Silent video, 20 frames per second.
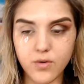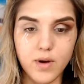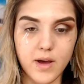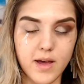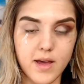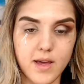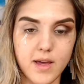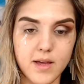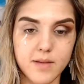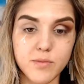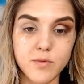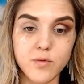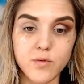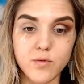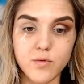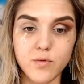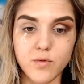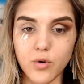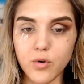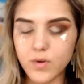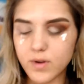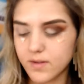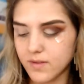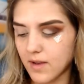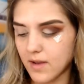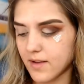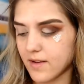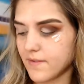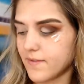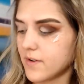I'm so
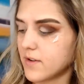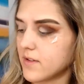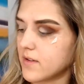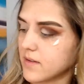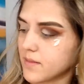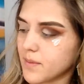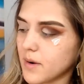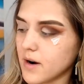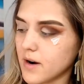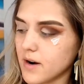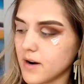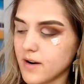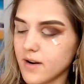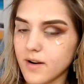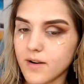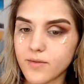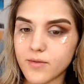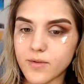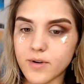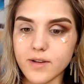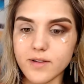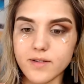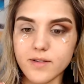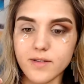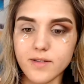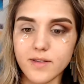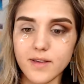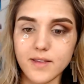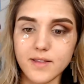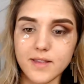excited for this part. We're going
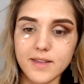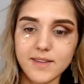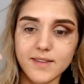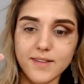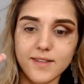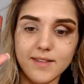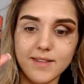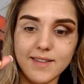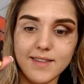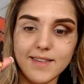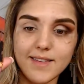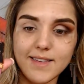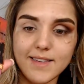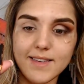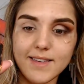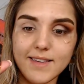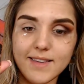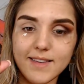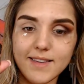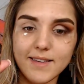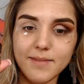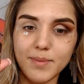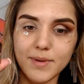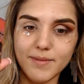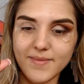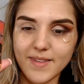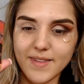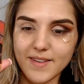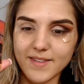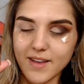to take
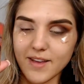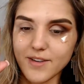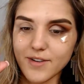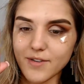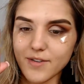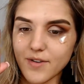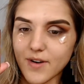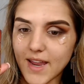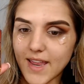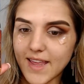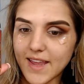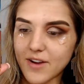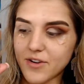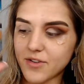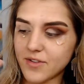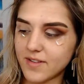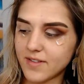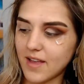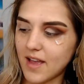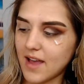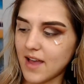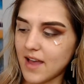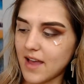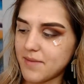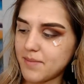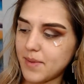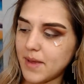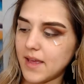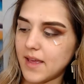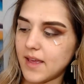this color right here, this
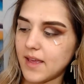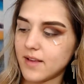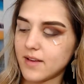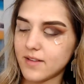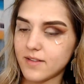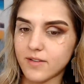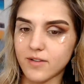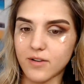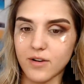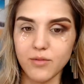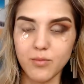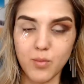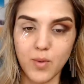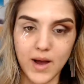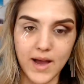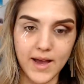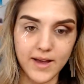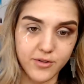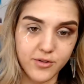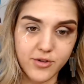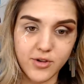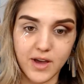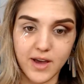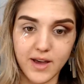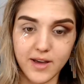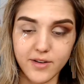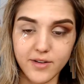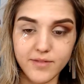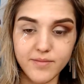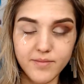hot pink. It's called Wild
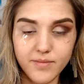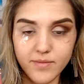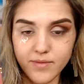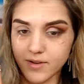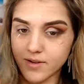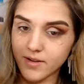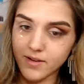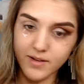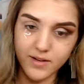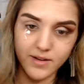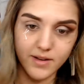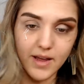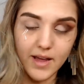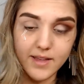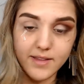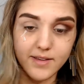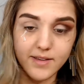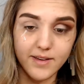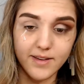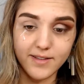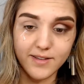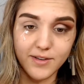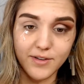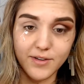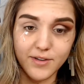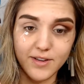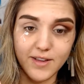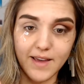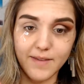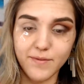Child. I think it's a
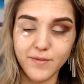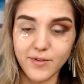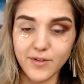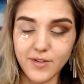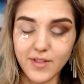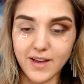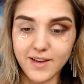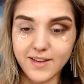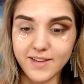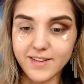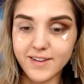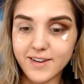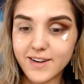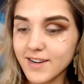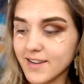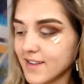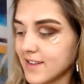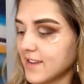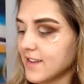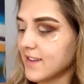good name for that color.